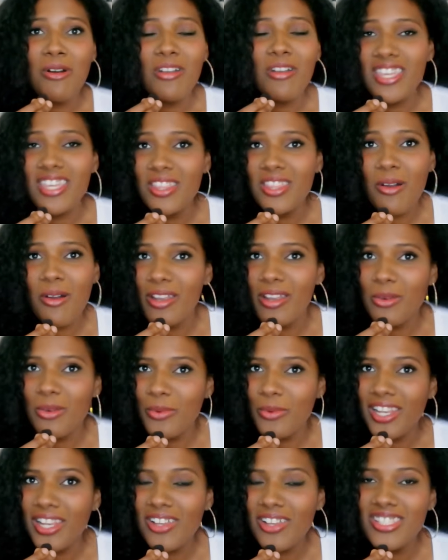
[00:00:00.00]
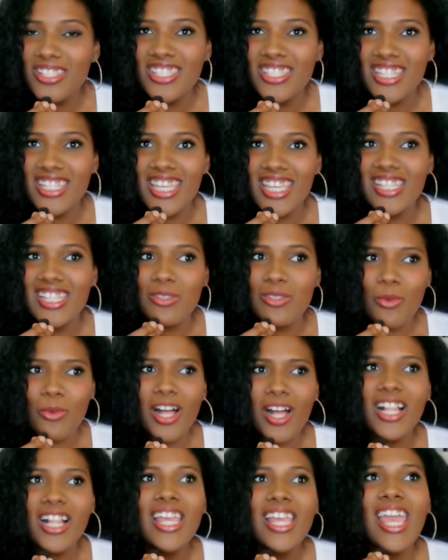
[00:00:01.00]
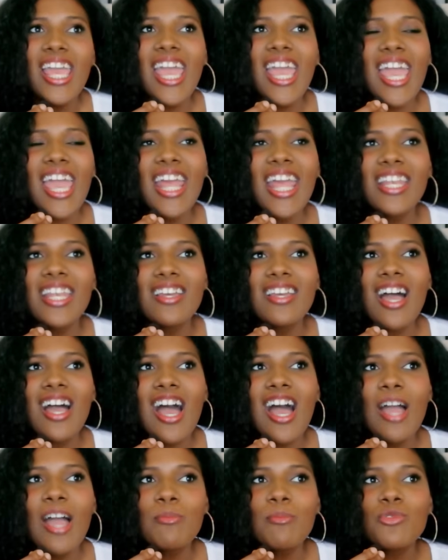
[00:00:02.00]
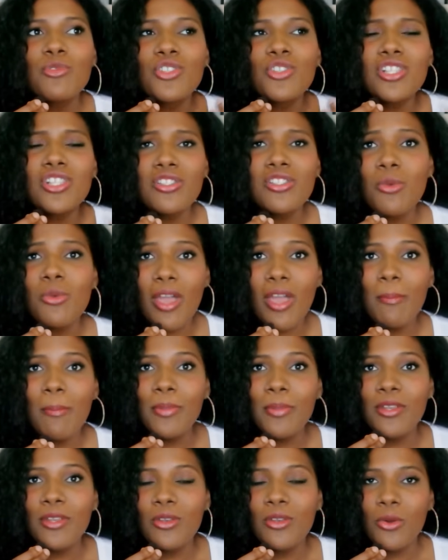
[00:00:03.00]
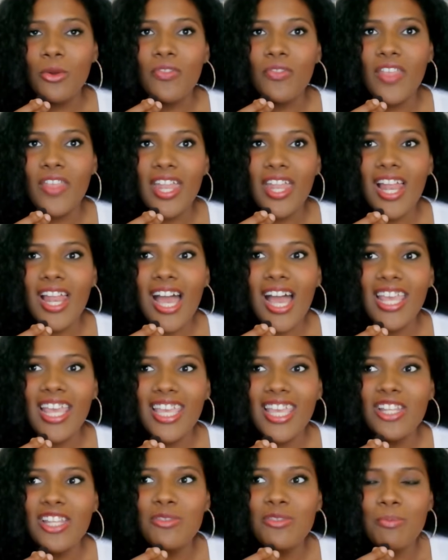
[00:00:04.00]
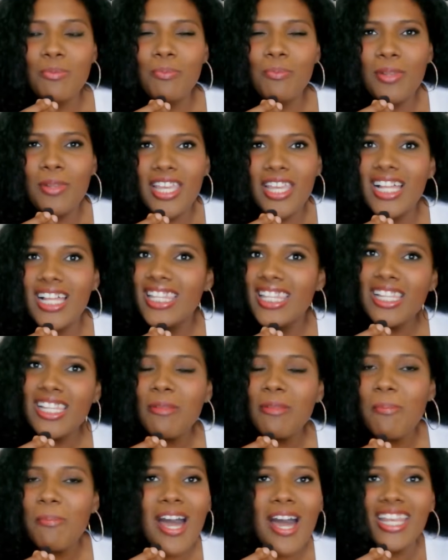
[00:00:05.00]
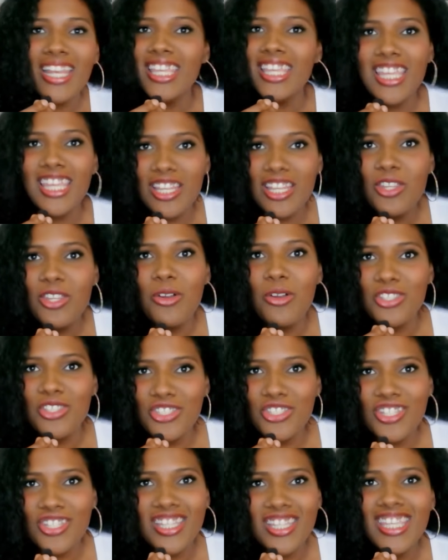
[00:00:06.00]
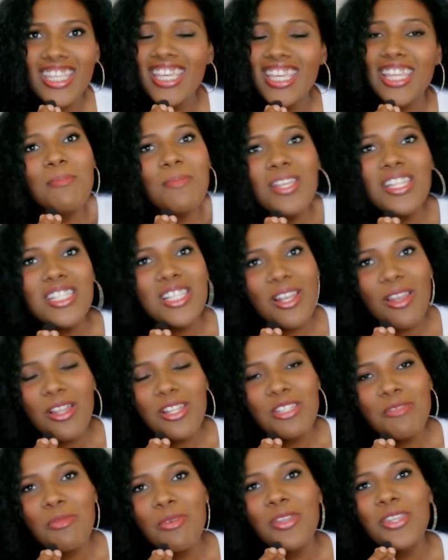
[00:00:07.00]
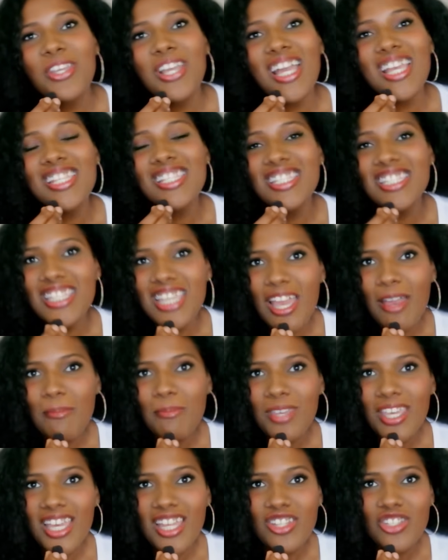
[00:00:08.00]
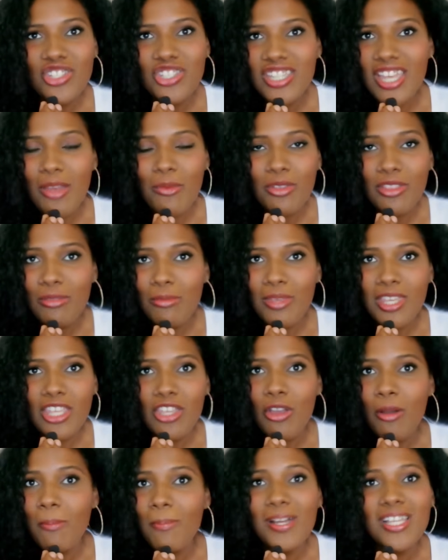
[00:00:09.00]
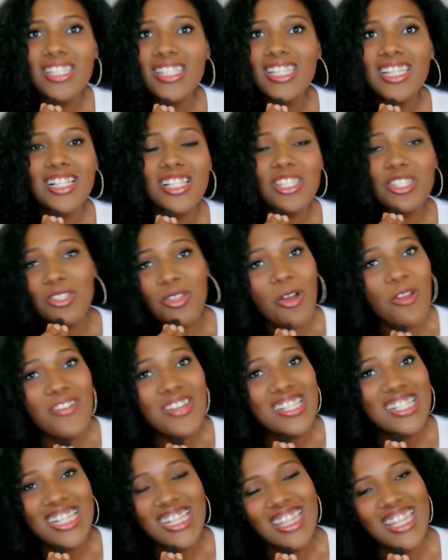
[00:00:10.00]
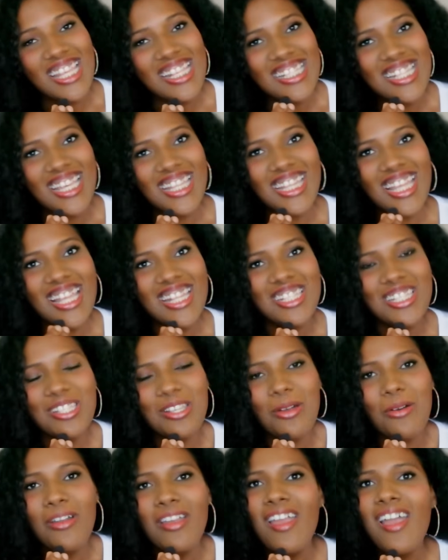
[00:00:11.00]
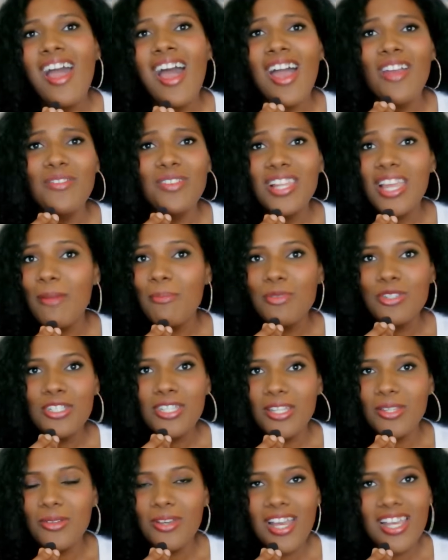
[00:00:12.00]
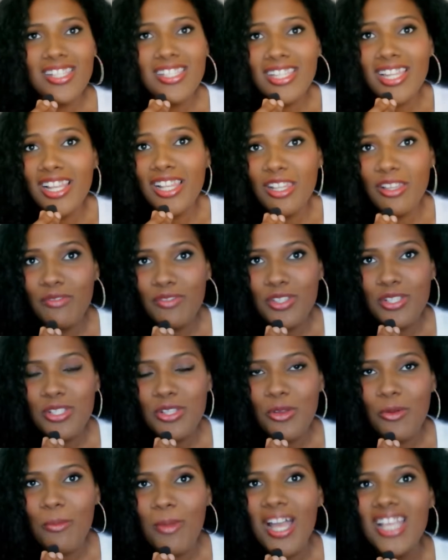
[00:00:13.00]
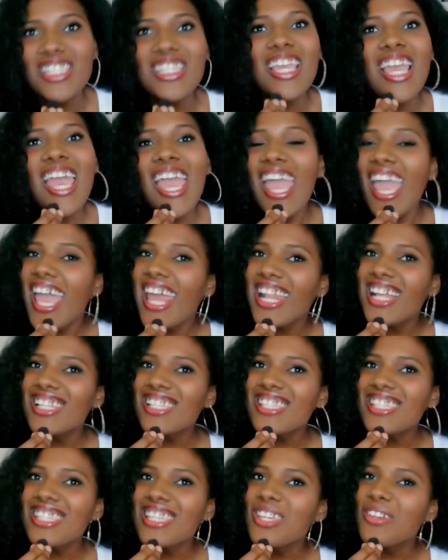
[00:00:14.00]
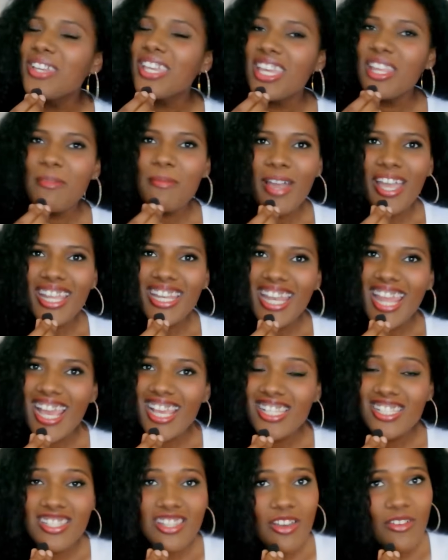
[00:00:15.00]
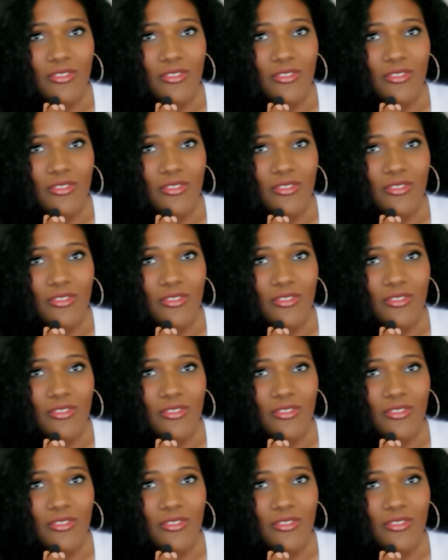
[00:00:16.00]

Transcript: are either on a weight loss journey as well, and I'm just so happy to know that I get to play a little part in your journey. It means a lot to me when you guys DM me and share with me your personal stories and things like that. So I really appreciate you guys, and I love you so much, and I'll see you in my next